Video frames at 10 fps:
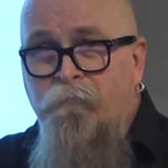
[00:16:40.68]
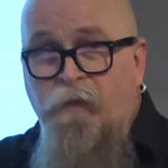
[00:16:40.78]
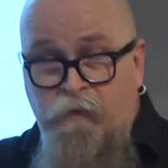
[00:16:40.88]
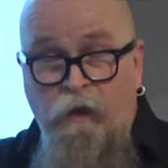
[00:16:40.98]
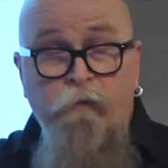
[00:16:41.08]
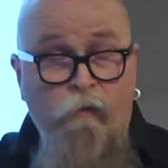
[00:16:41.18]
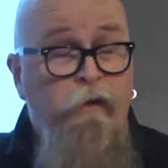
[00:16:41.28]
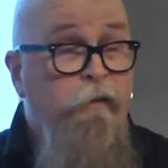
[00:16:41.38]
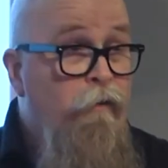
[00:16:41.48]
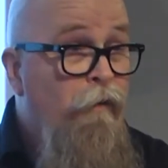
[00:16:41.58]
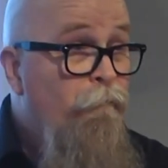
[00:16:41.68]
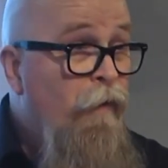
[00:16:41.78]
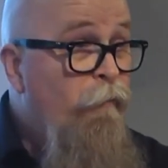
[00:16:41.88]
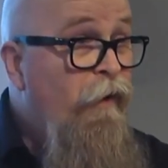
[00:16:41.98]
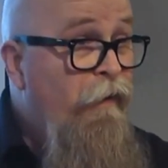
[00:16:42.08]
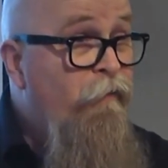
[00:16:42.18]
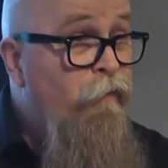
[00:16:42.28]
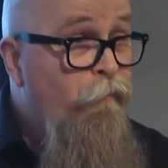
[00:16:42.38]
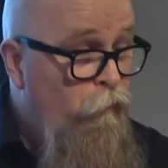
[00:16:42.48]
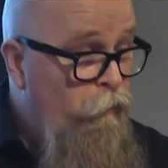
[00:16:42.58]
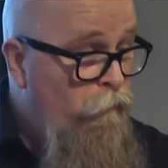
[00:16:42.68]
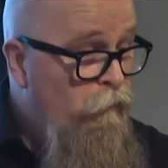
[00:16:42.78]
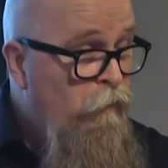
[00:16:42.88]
It's another article. I'm going to answer for you.